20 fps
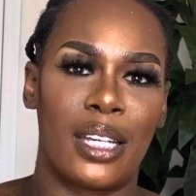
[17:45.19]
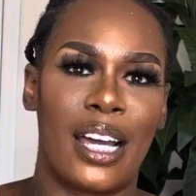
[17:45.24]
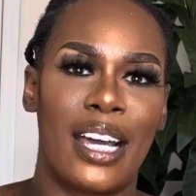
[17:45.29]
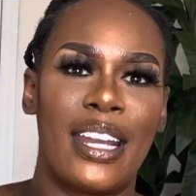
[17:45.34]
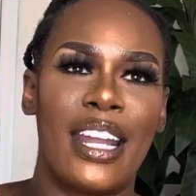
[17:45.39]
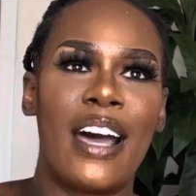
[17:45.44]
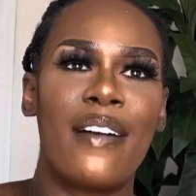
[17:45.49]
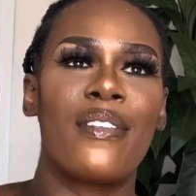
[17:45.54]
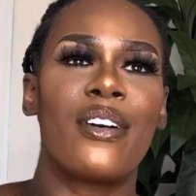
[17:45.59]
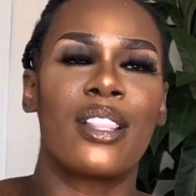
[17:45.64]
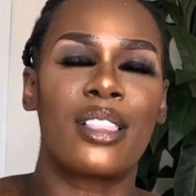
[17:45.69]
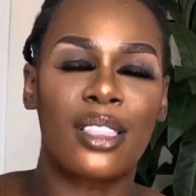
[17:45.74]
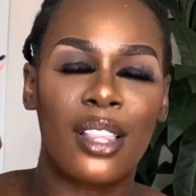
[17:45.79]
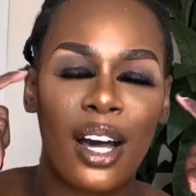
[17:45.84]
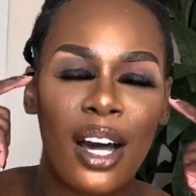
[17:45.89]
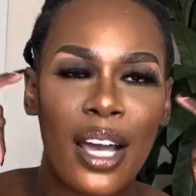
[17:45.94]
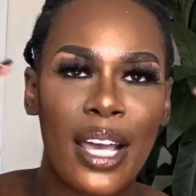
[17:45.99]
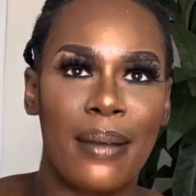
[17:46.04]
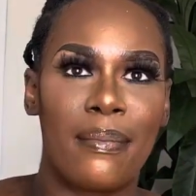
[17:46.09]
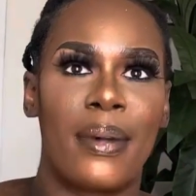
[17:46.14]
I never
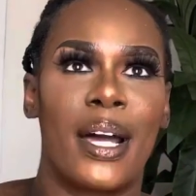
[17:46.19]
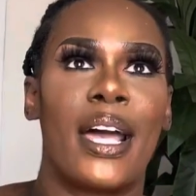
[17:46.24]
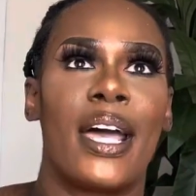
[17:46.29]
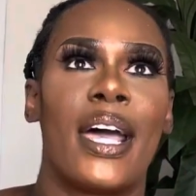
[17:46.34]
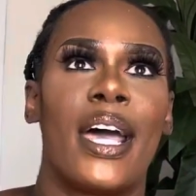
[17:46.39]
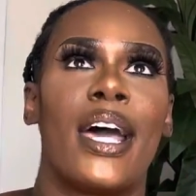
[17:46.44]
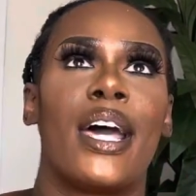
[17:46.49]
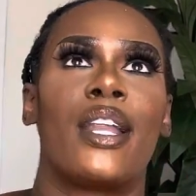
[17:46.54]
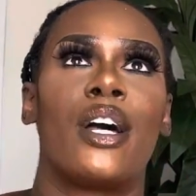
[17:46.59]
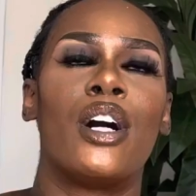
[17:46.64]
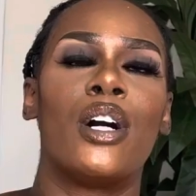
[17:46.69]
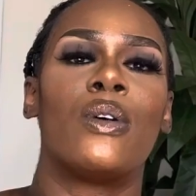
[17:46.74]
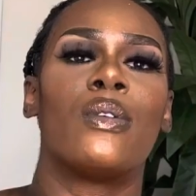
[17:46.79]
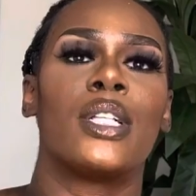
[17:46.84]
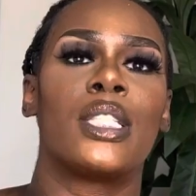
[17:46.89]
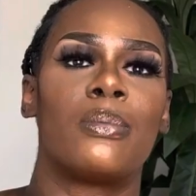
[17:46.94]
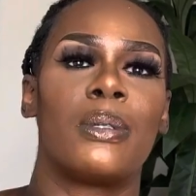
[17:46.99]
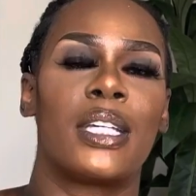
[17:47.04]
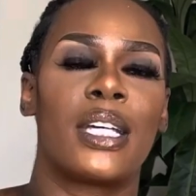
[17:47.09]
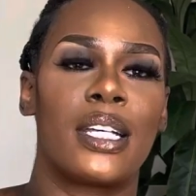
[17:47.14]
thought in my head, oh,
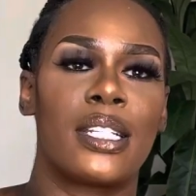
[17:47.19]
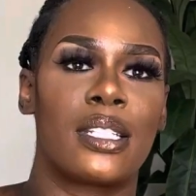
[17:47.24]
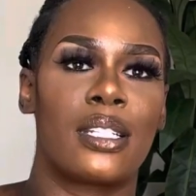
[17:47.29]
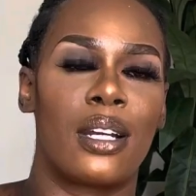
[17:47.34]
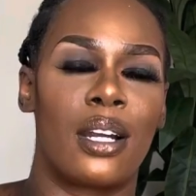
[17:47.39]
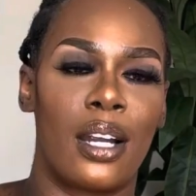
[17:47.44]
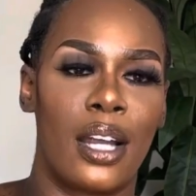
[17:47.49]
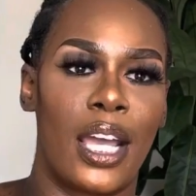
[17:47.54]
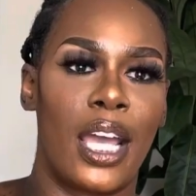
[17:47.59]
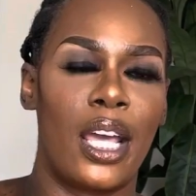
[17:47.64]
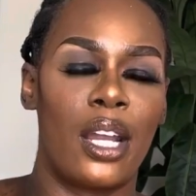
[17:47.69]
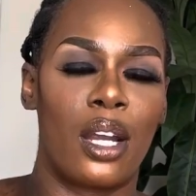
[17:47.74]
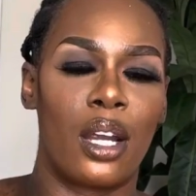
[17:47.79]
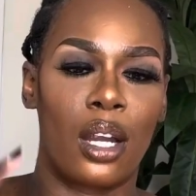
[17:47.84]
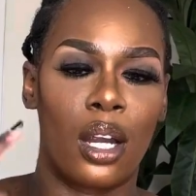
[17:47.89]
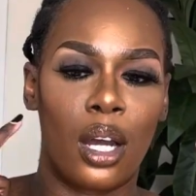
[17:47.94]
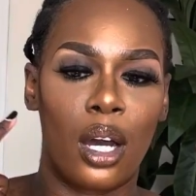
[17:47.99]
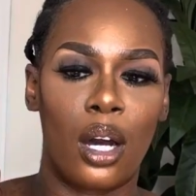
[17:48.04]
it's because they're a hater.